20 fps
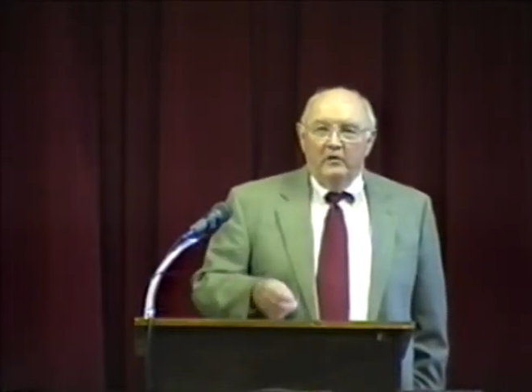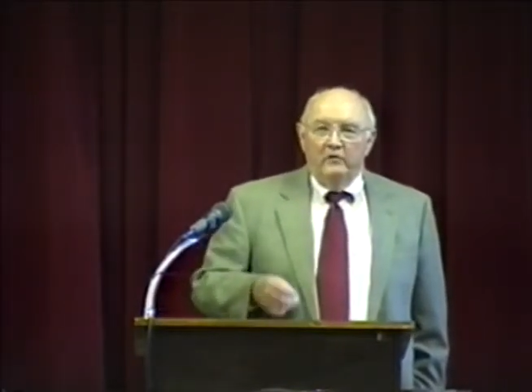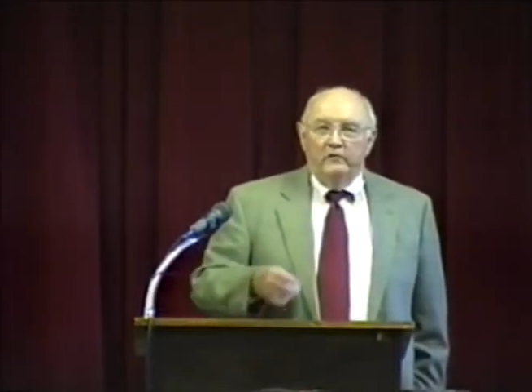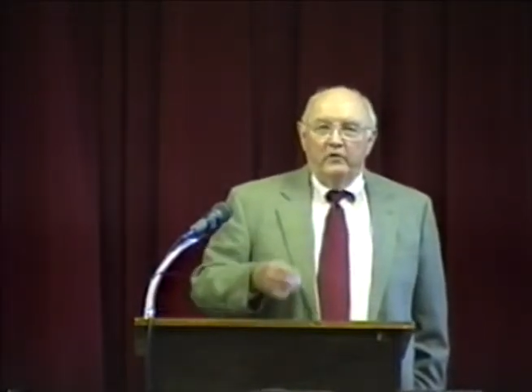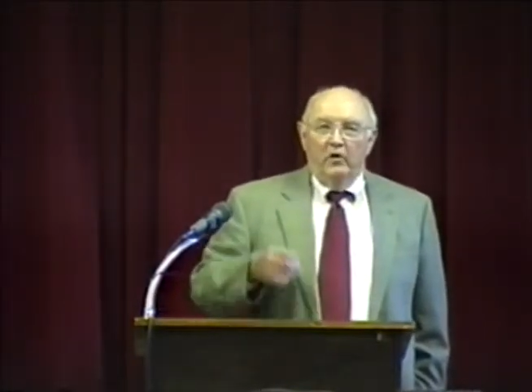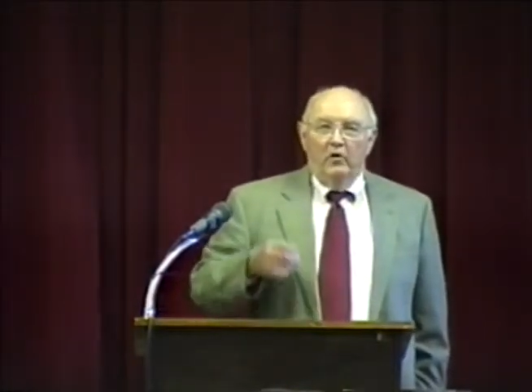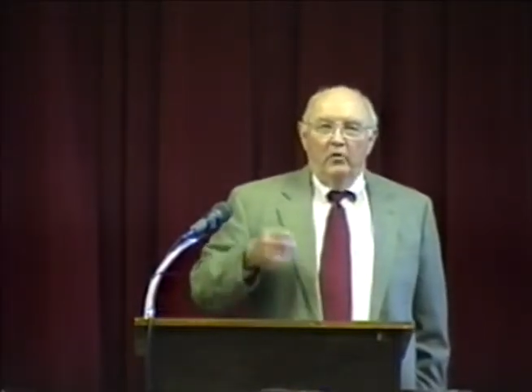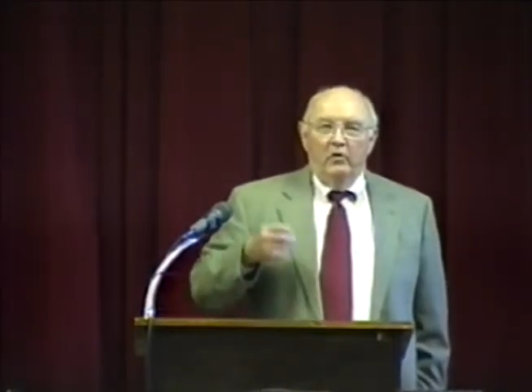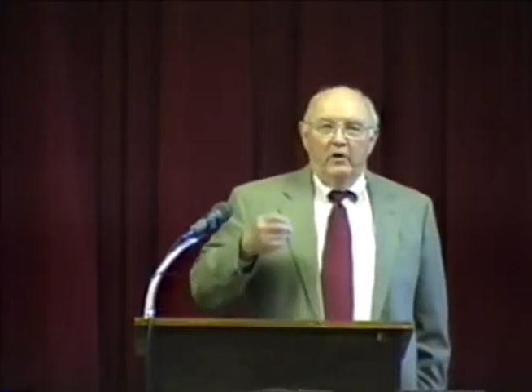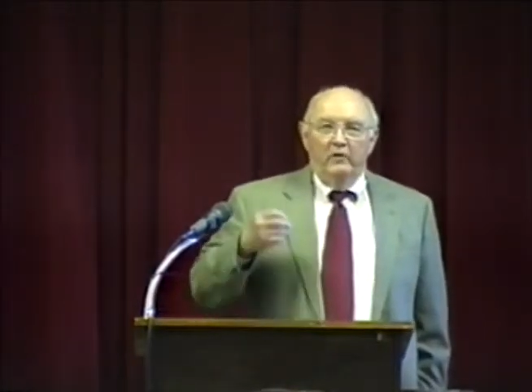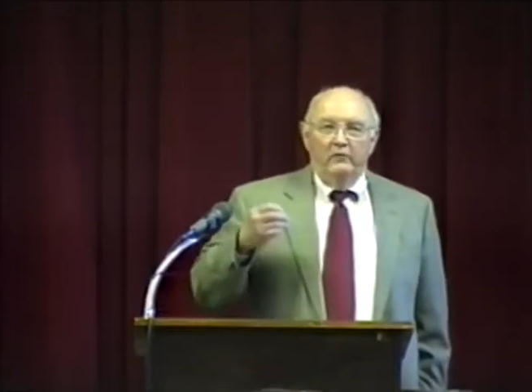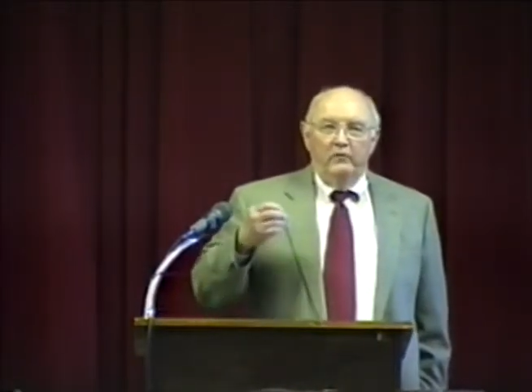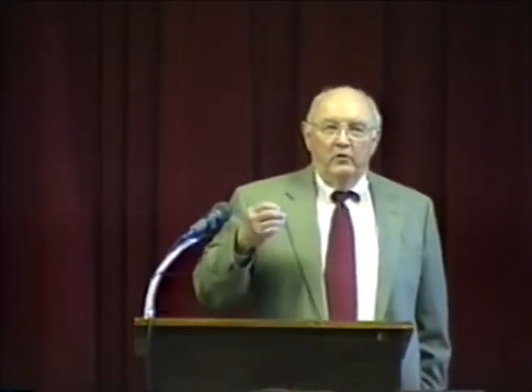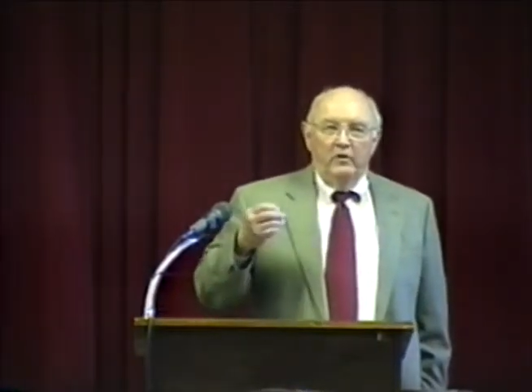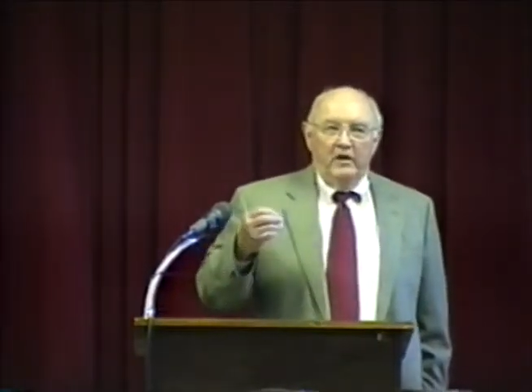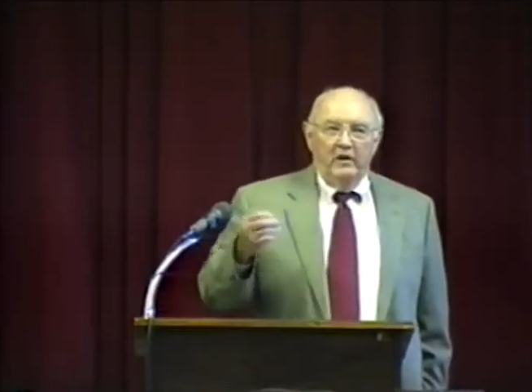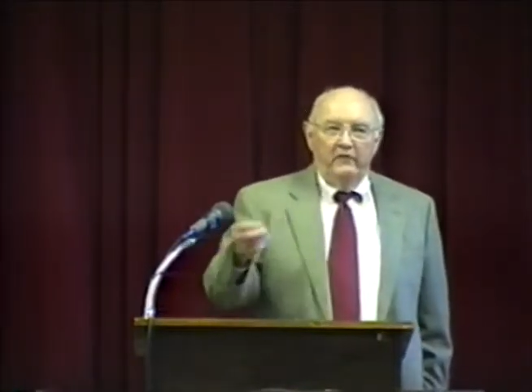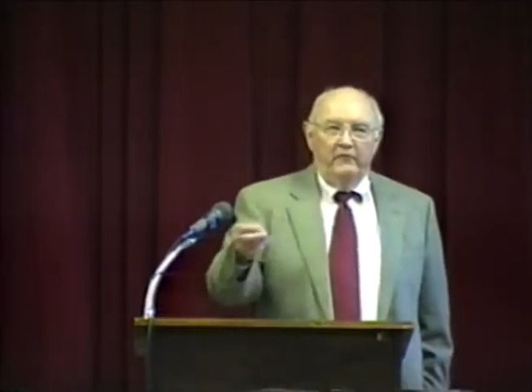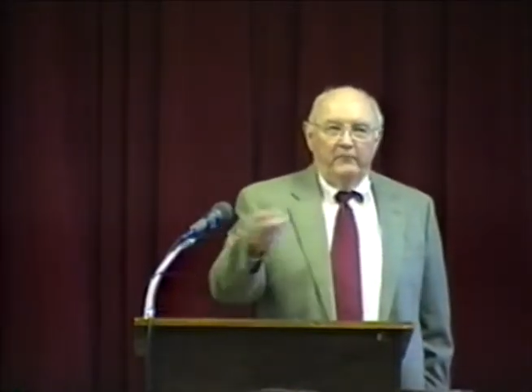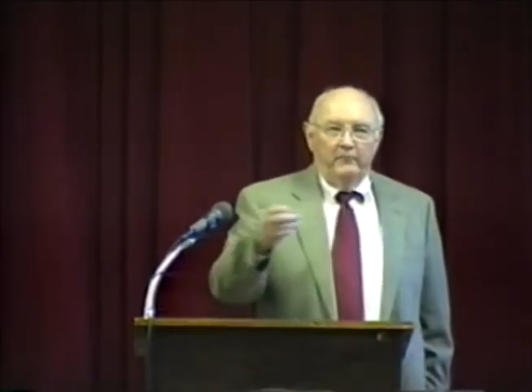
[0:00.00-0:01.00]
So if
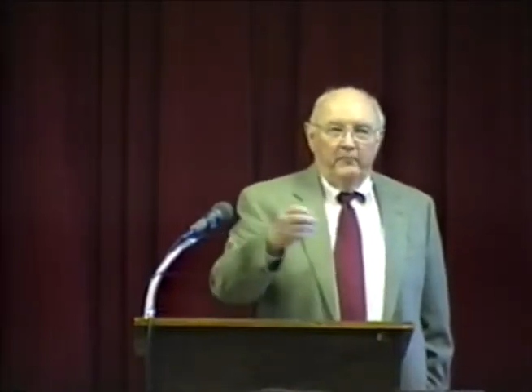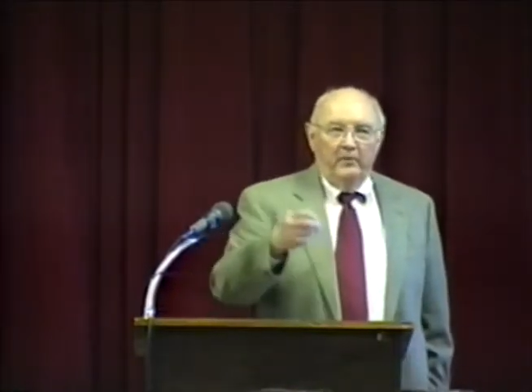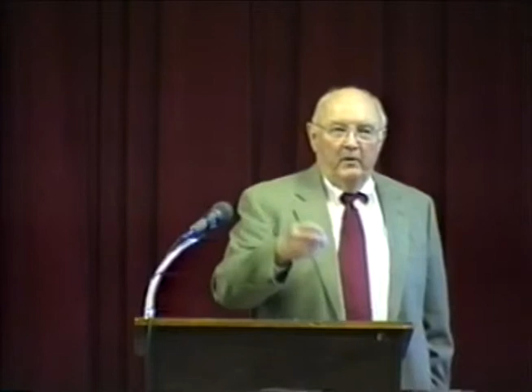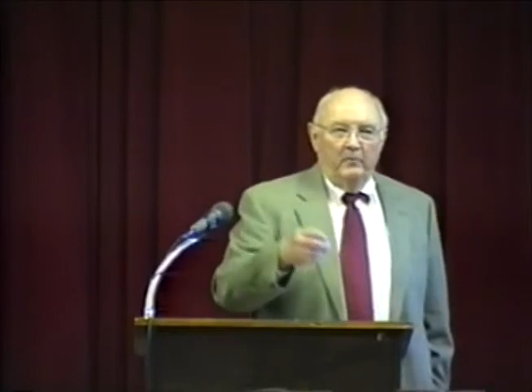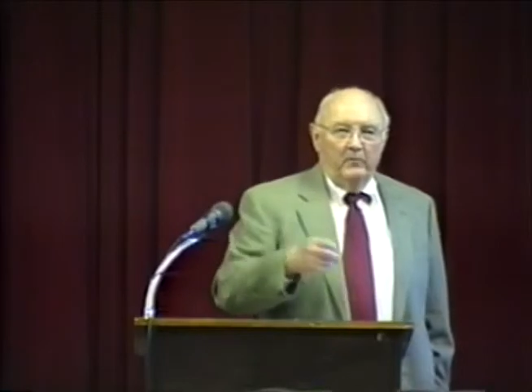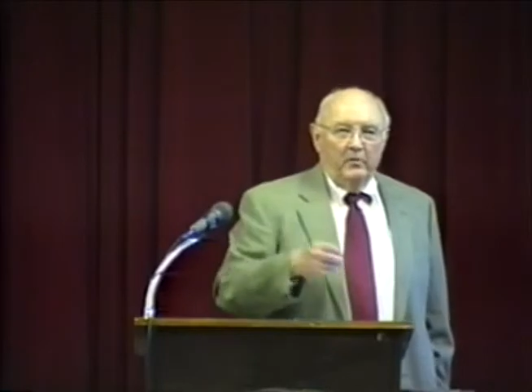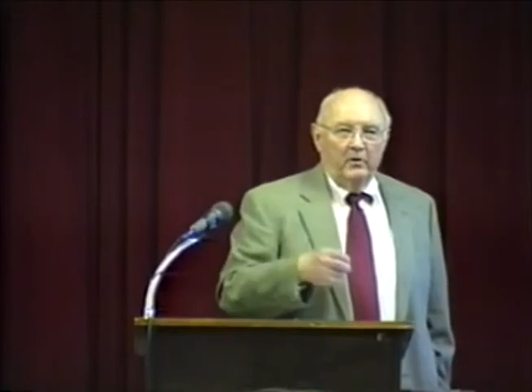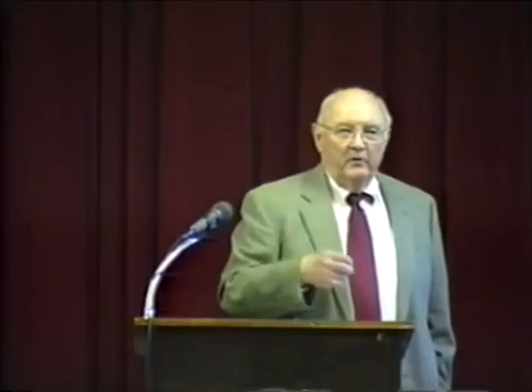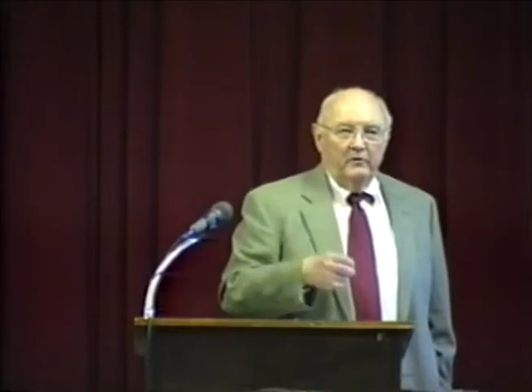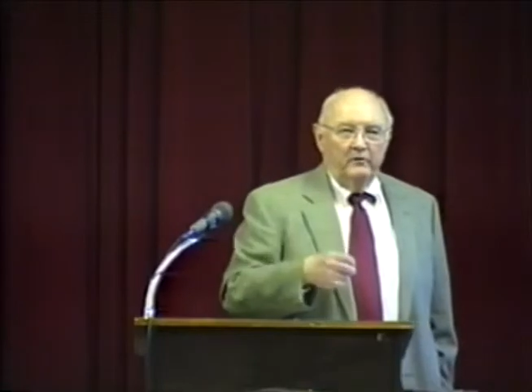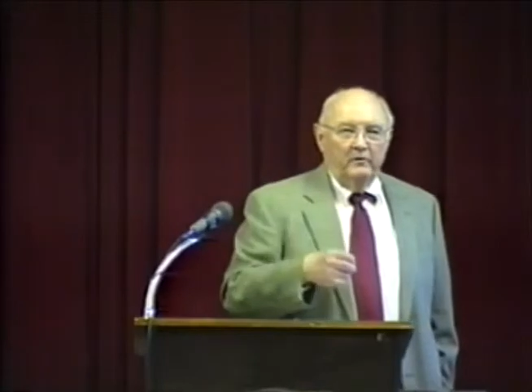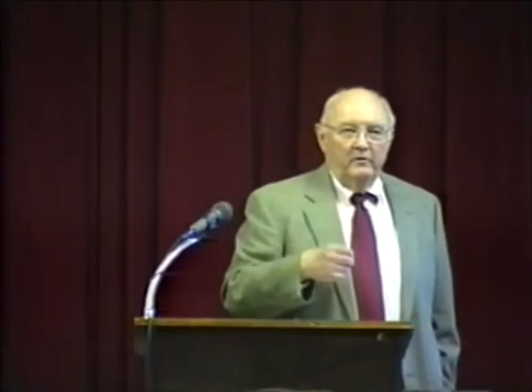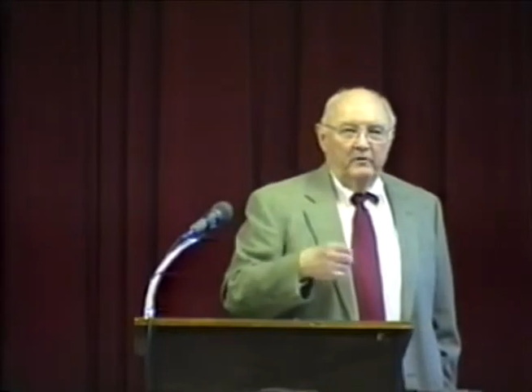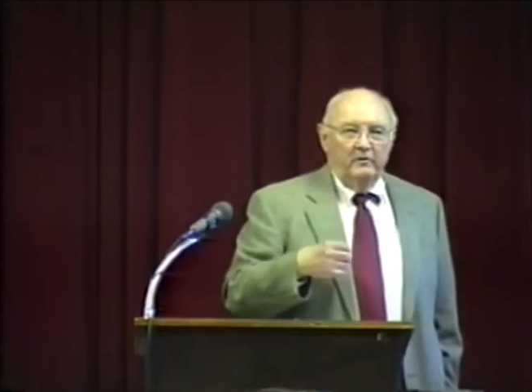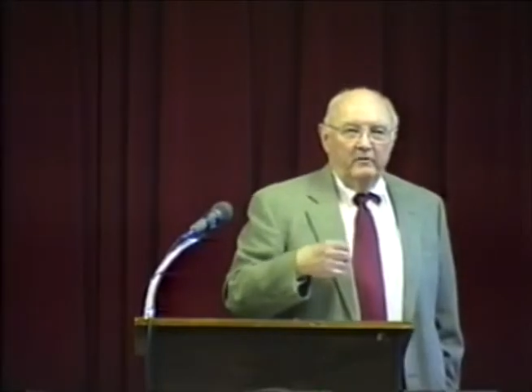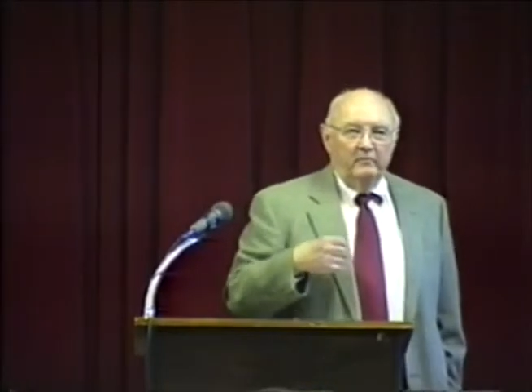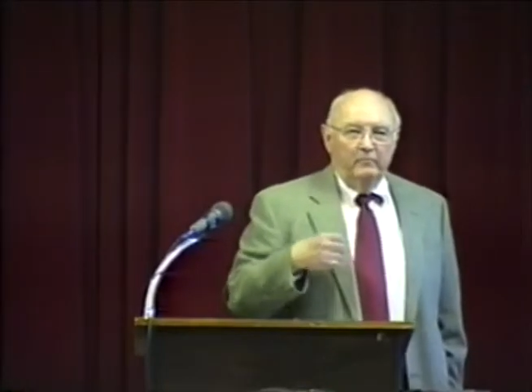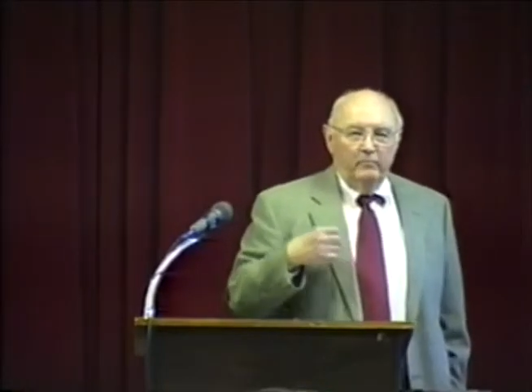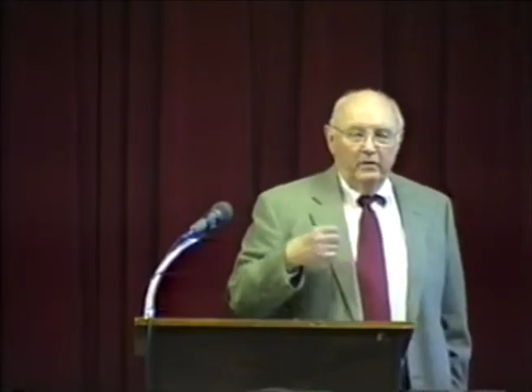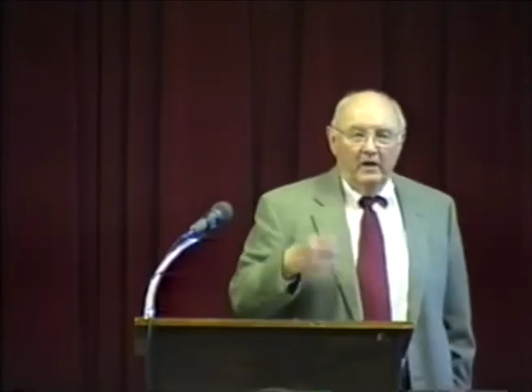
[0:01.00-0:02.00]
you give a
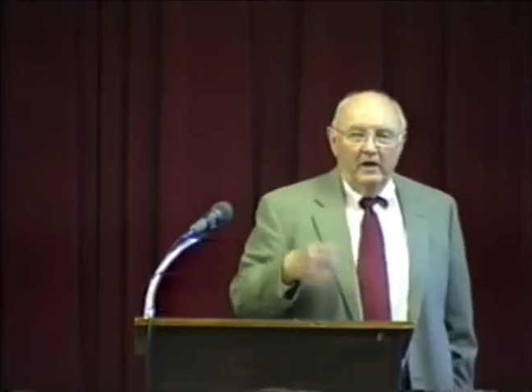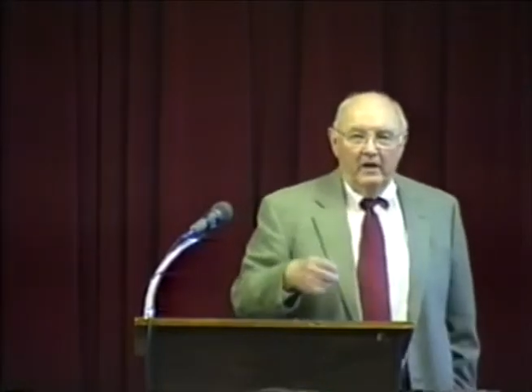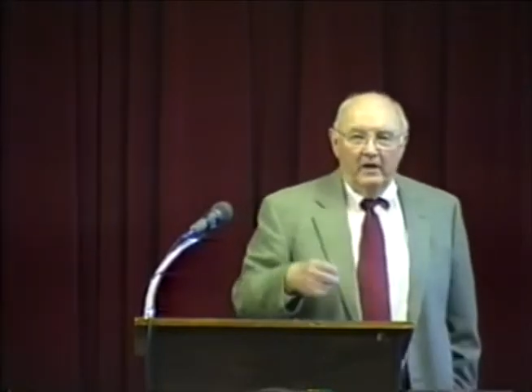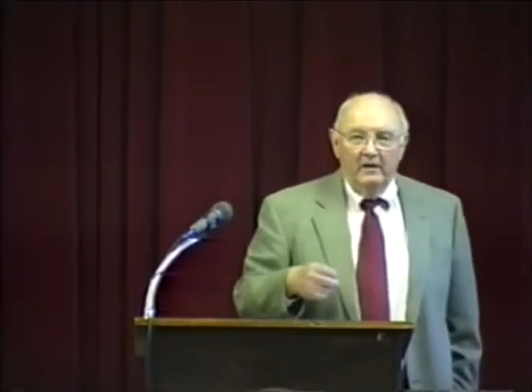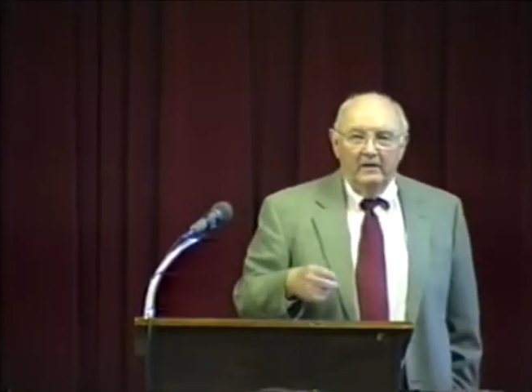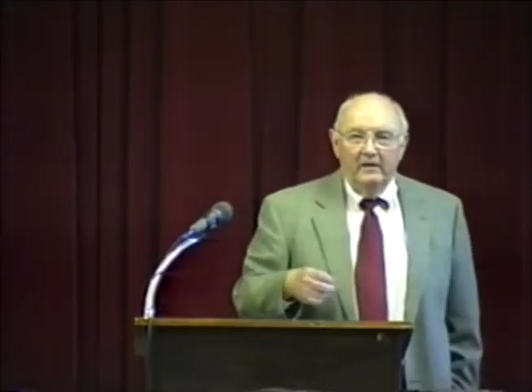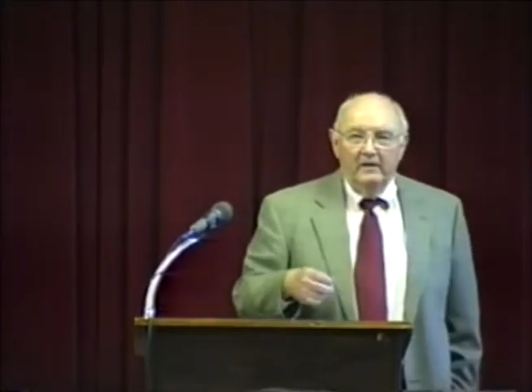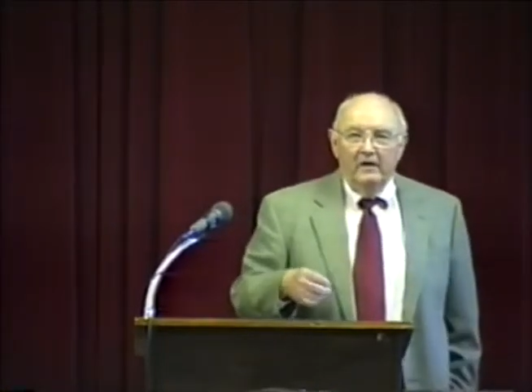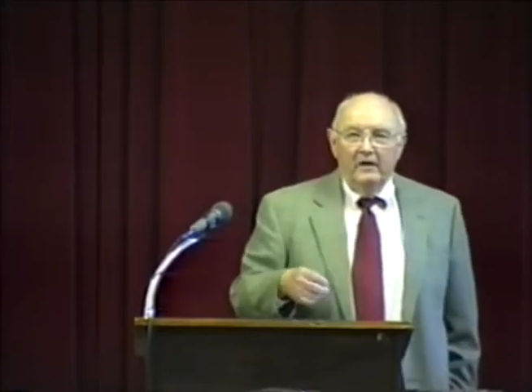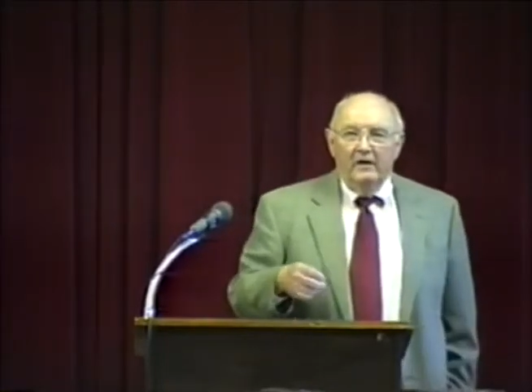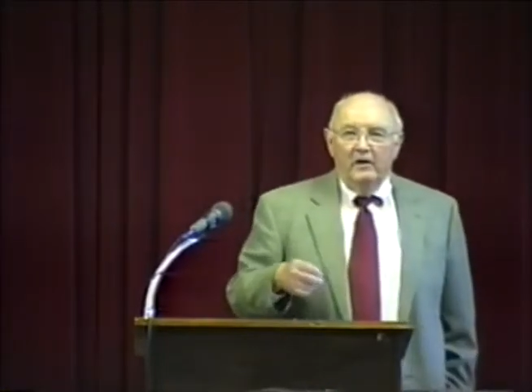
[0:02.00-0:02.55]
person blood,